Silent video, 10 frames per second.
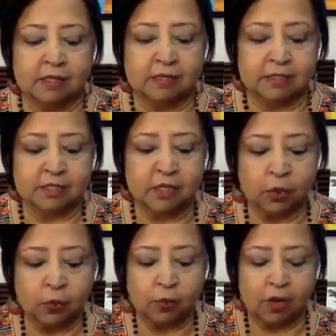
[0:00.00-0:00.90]

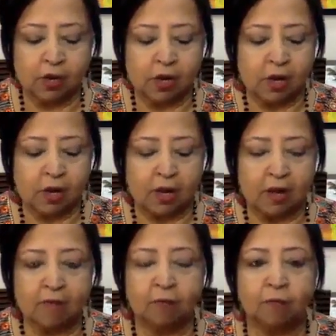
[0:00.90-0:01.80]
So
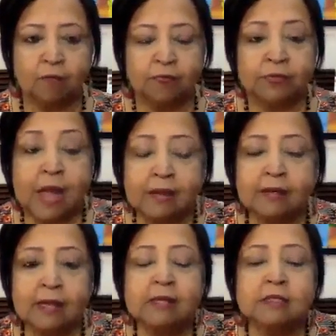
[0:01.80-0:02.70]
that
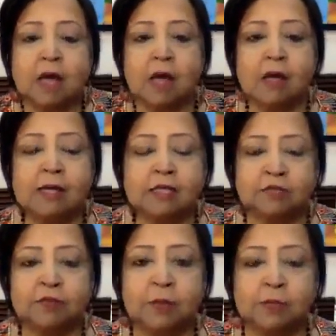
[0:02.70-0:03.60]
is the highest
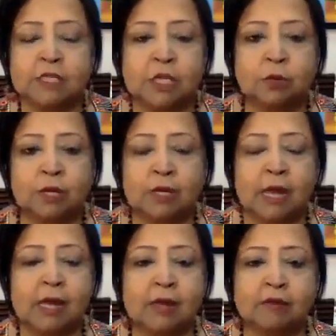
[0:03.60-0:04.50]
frequency you can
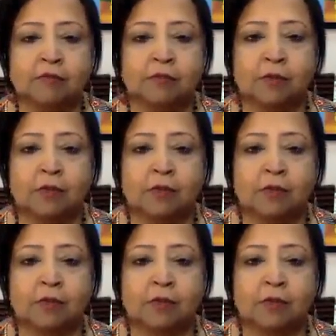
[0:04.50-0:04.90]
have.